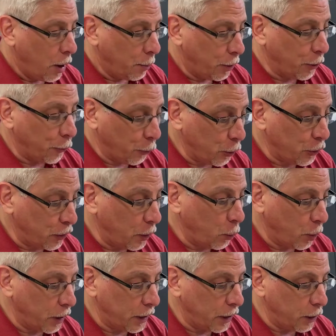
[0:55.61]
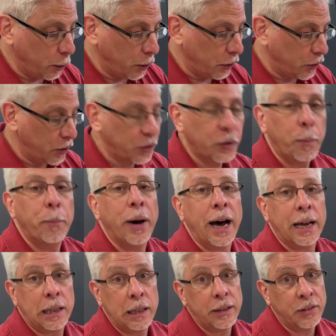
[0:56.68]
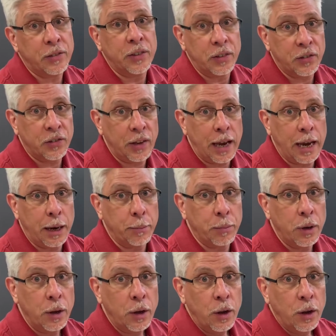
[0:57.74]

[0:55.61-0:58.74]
But the first thing we're going to notice is the bottle is the same.